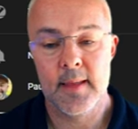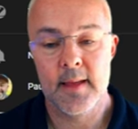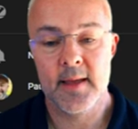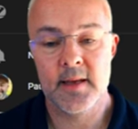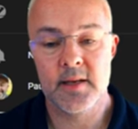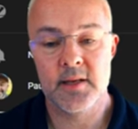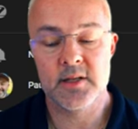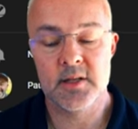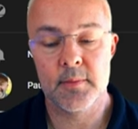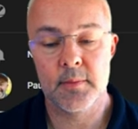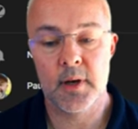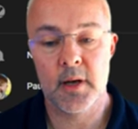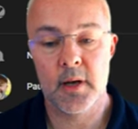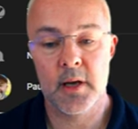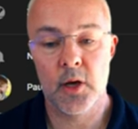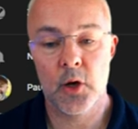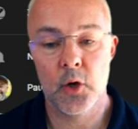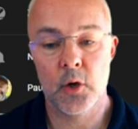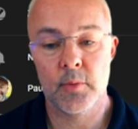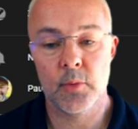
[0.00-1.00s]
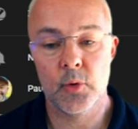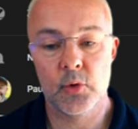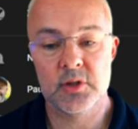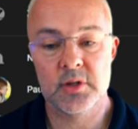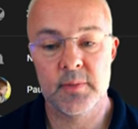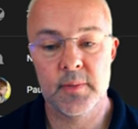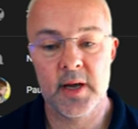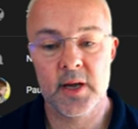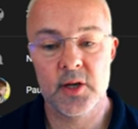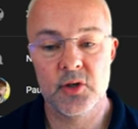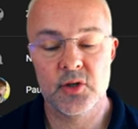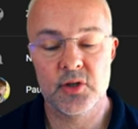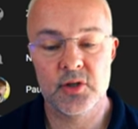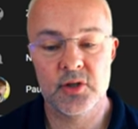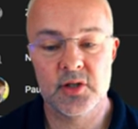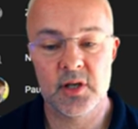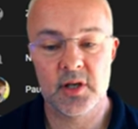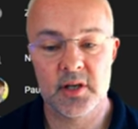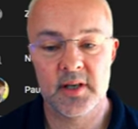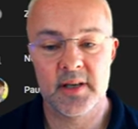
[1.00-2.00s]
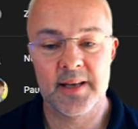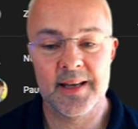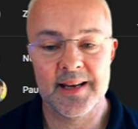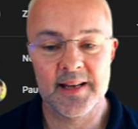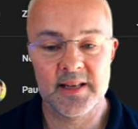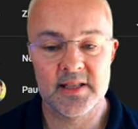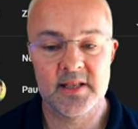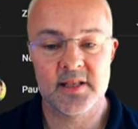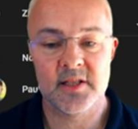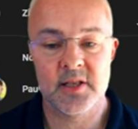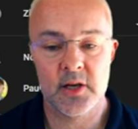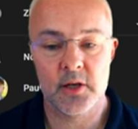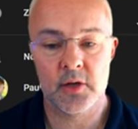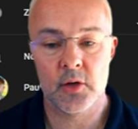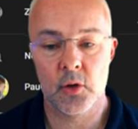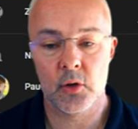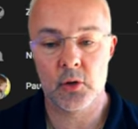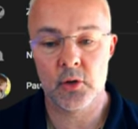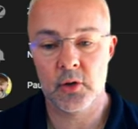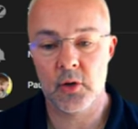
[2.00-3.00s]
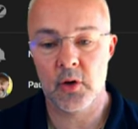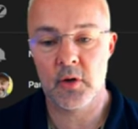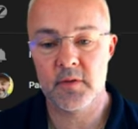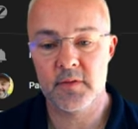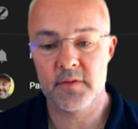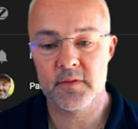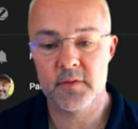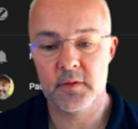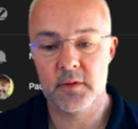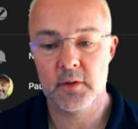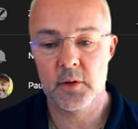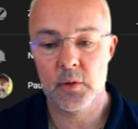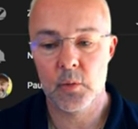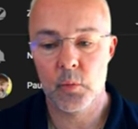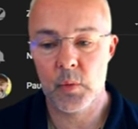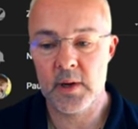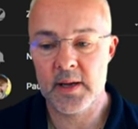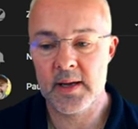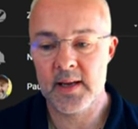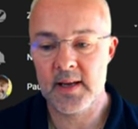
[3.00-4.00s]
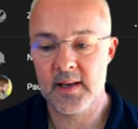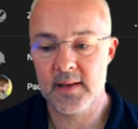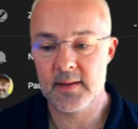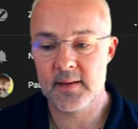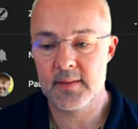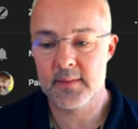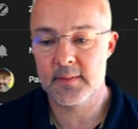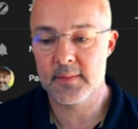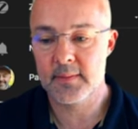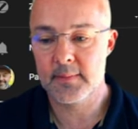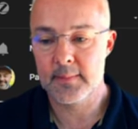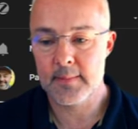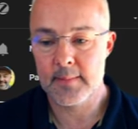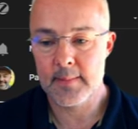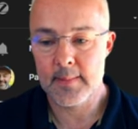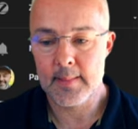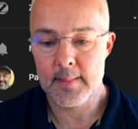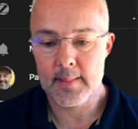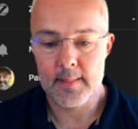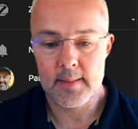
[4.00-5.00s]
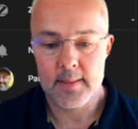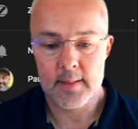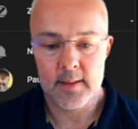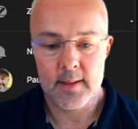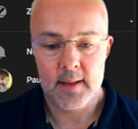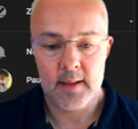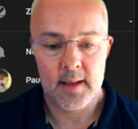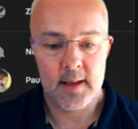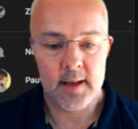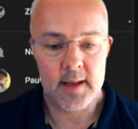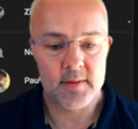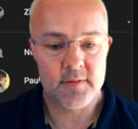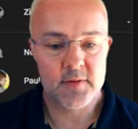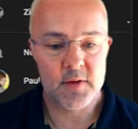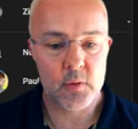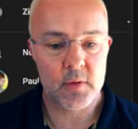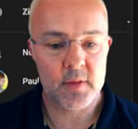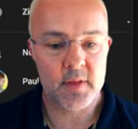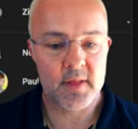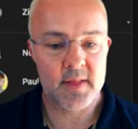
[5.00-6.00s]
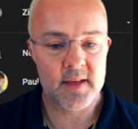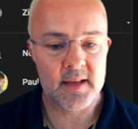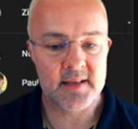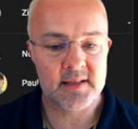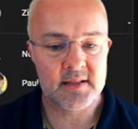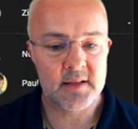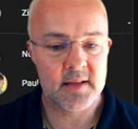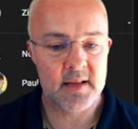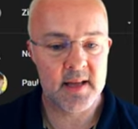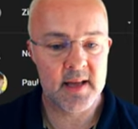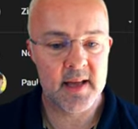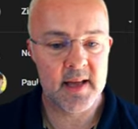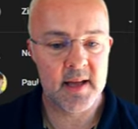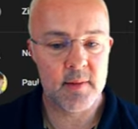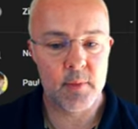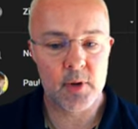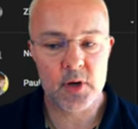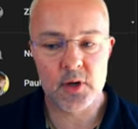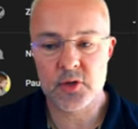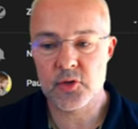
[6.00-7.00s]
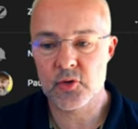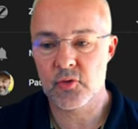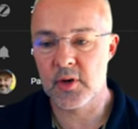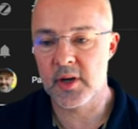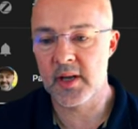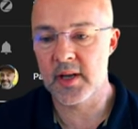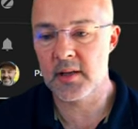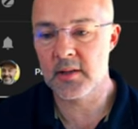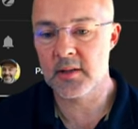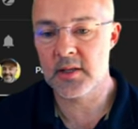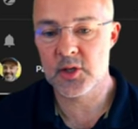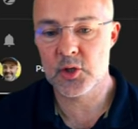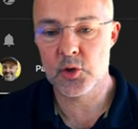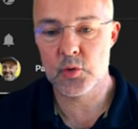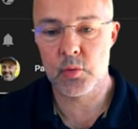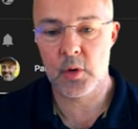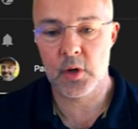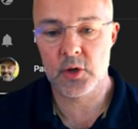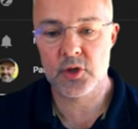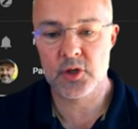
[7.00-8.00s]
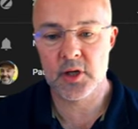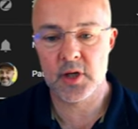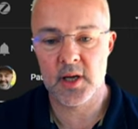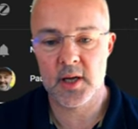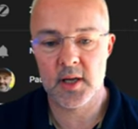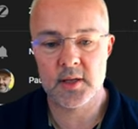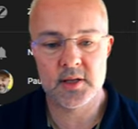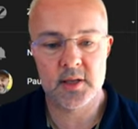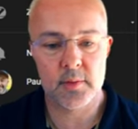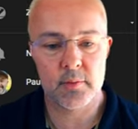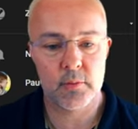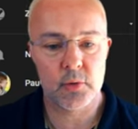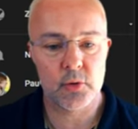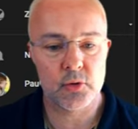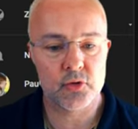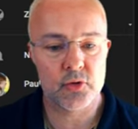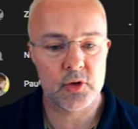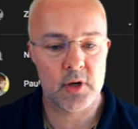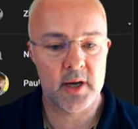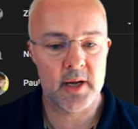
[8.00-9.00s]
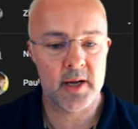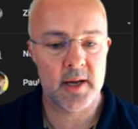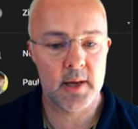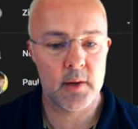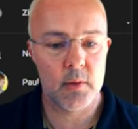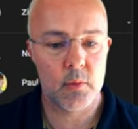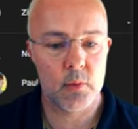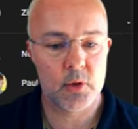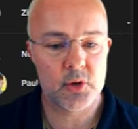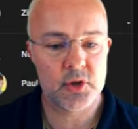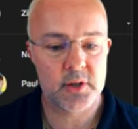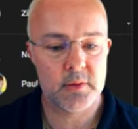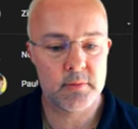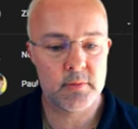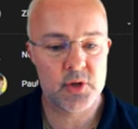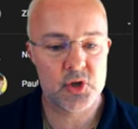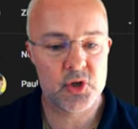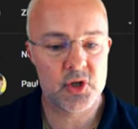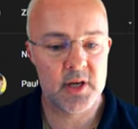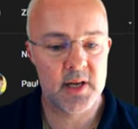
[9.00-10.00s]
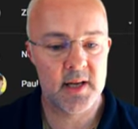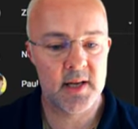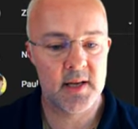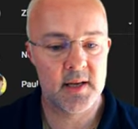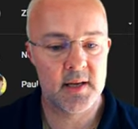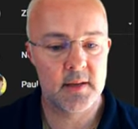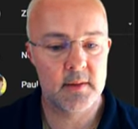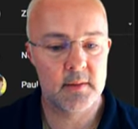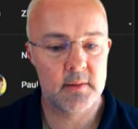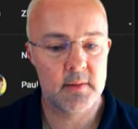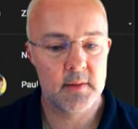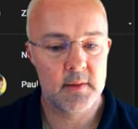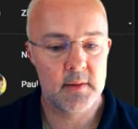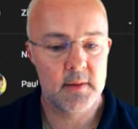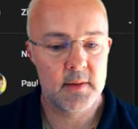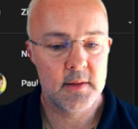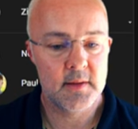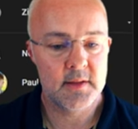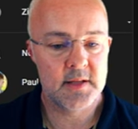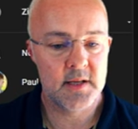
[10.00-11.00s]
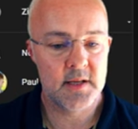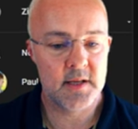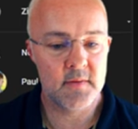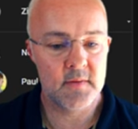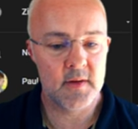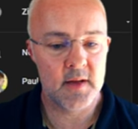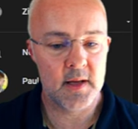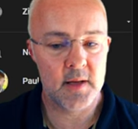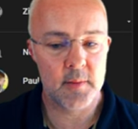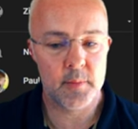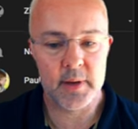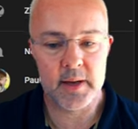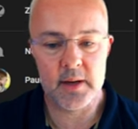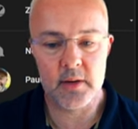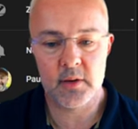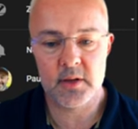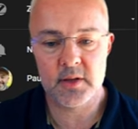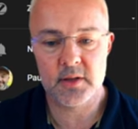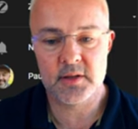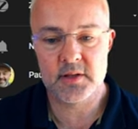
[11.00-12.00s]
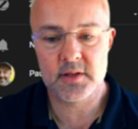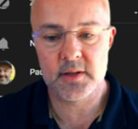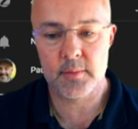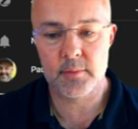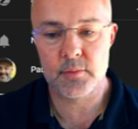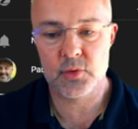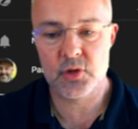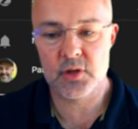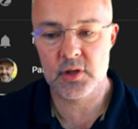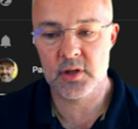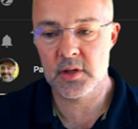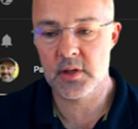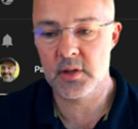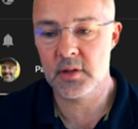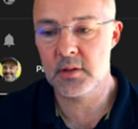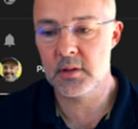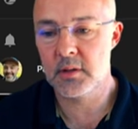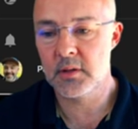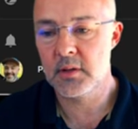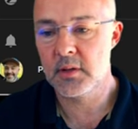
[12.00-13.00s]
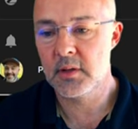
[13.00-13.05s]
into my home automation so I can get it to turn on and off when needed. A few other things in there: monitoring dishwasher, tumble dryer, washing machine, TV, power consumption,